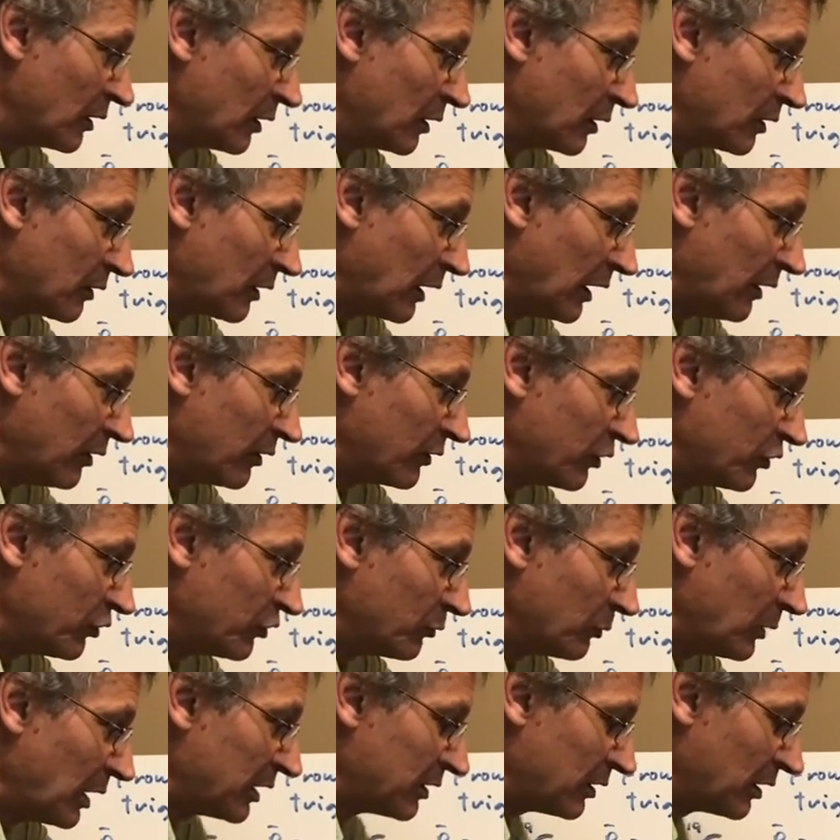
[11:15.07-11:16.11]
Okay, there's a
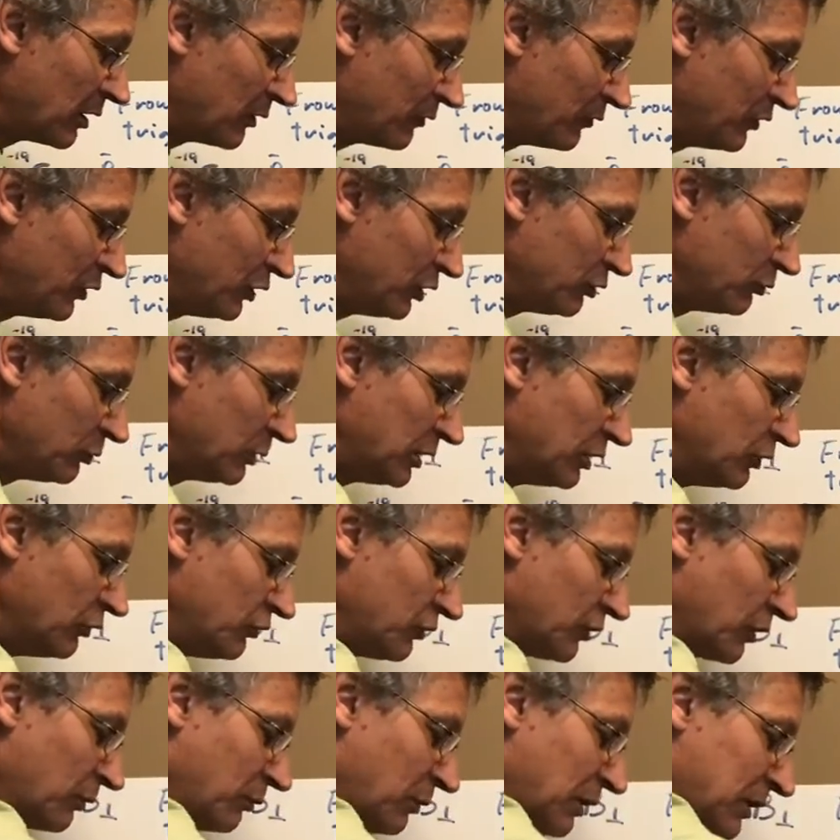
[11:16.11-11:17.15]
magnetic field we use,
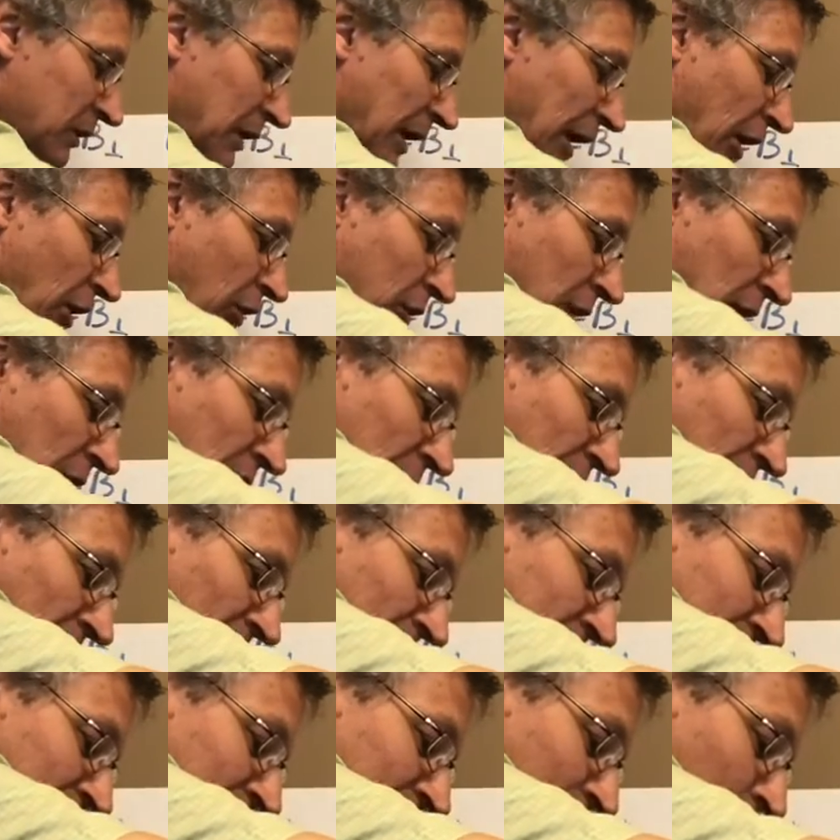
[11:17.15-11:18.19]
that would be down, and
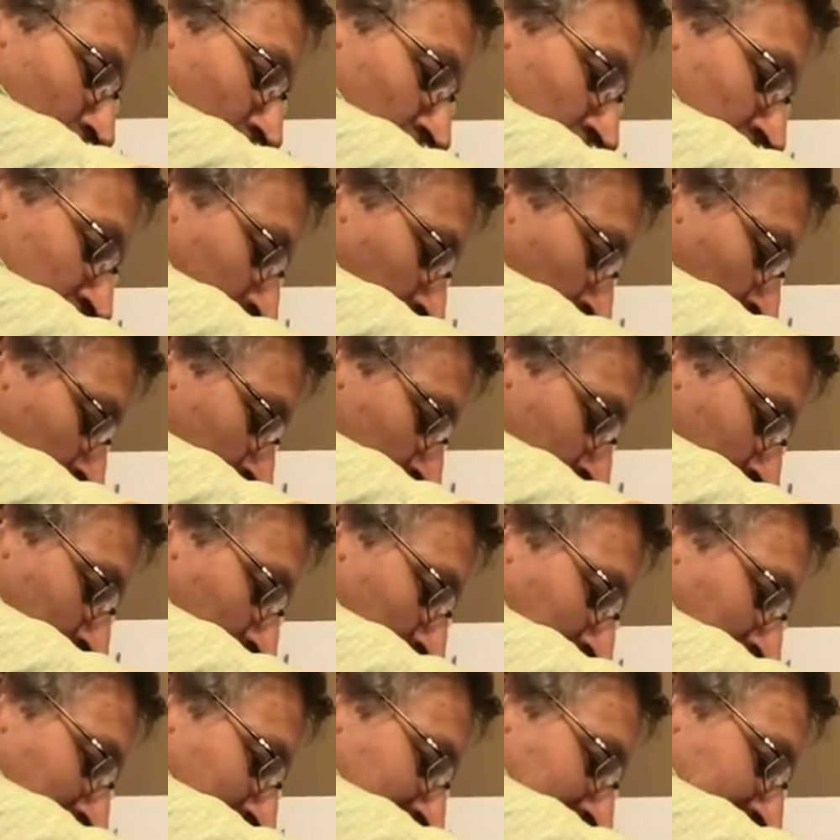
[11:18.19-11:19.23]
the force pokes
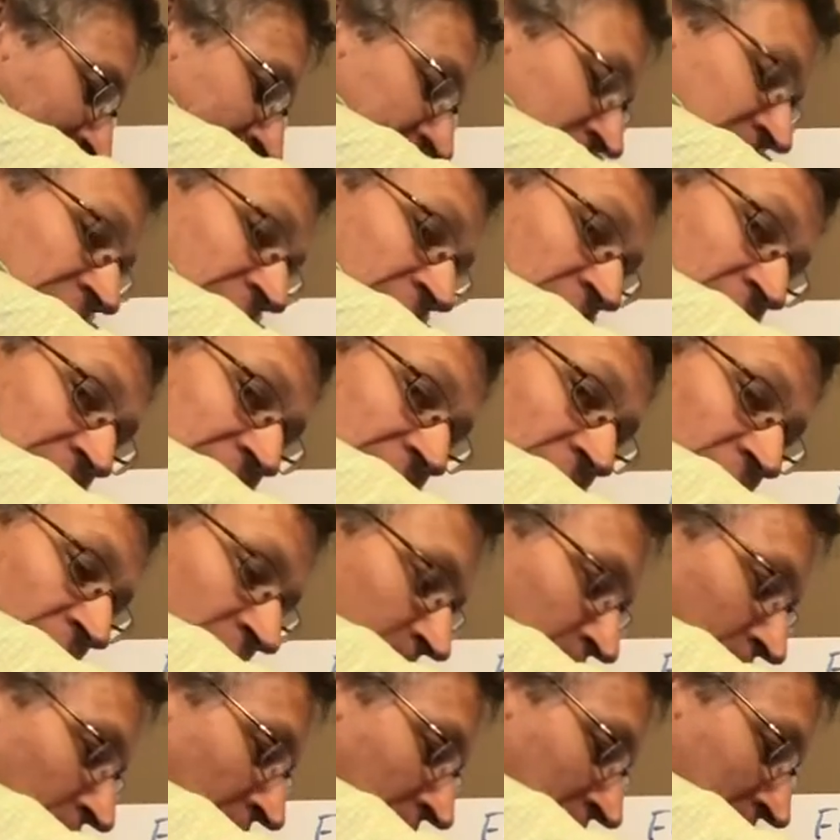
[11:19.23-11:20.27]
perpendicularly on the
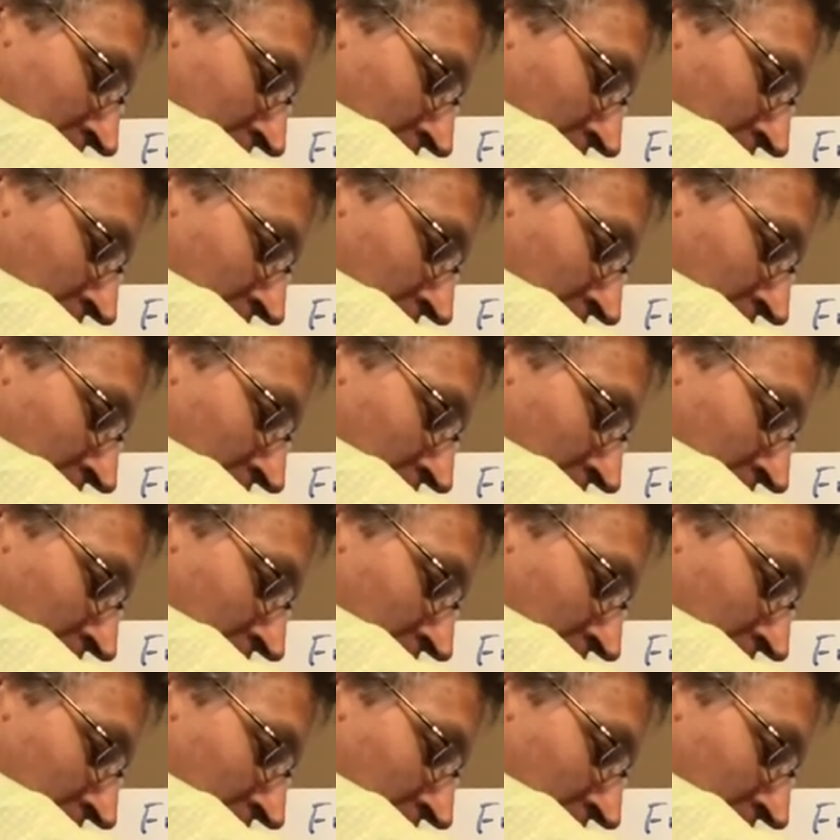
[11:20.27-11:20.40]
palm of your